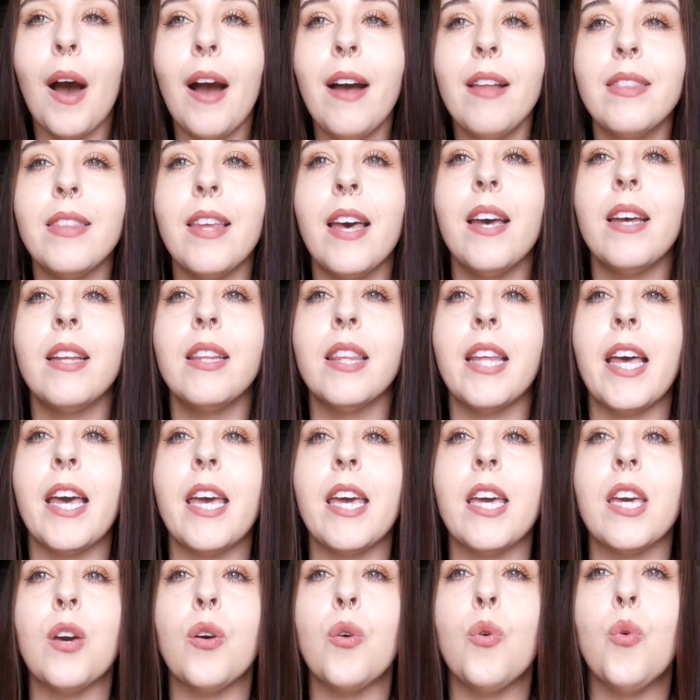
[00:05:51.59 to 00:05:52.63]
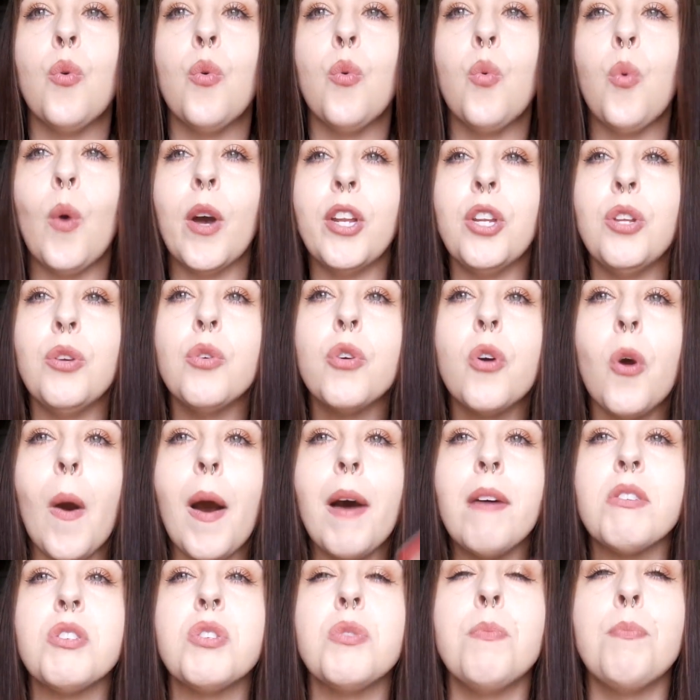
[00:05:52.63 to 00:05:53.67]
And then like, when you go
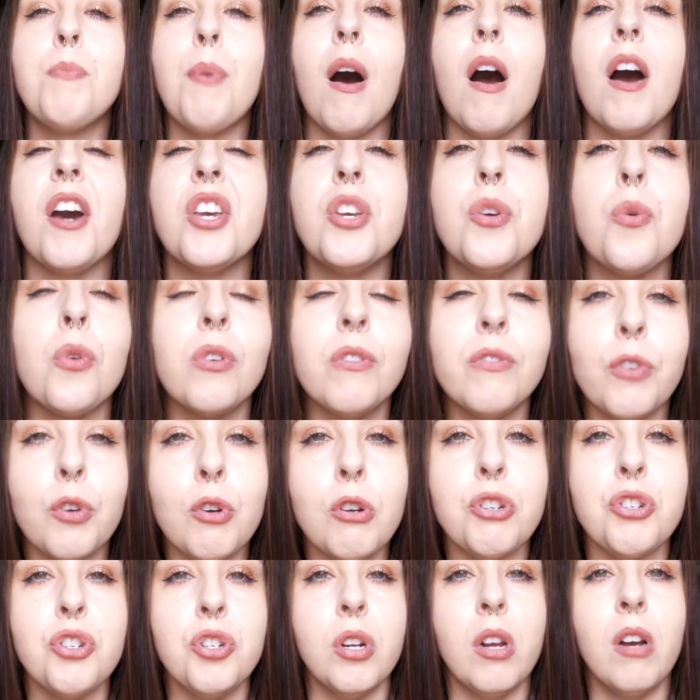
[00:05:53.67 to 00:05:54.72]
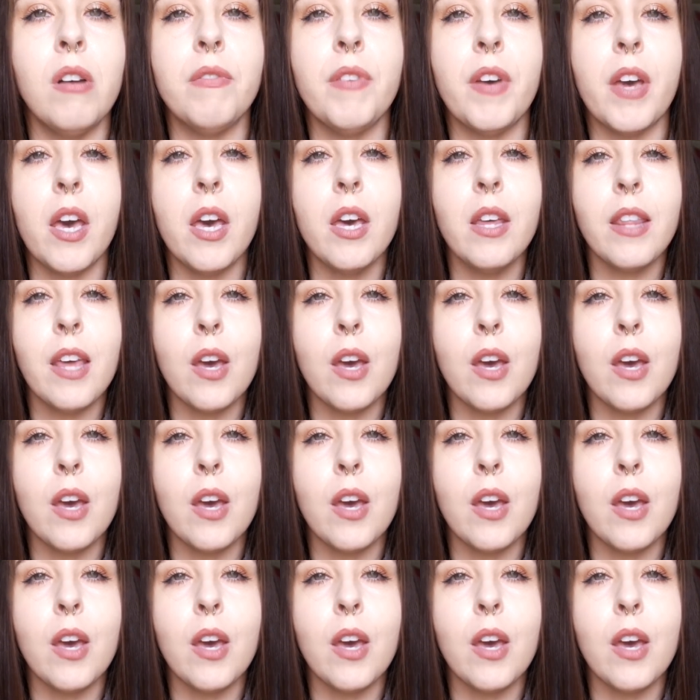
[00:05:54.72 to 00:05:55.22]
out to buy your version of it,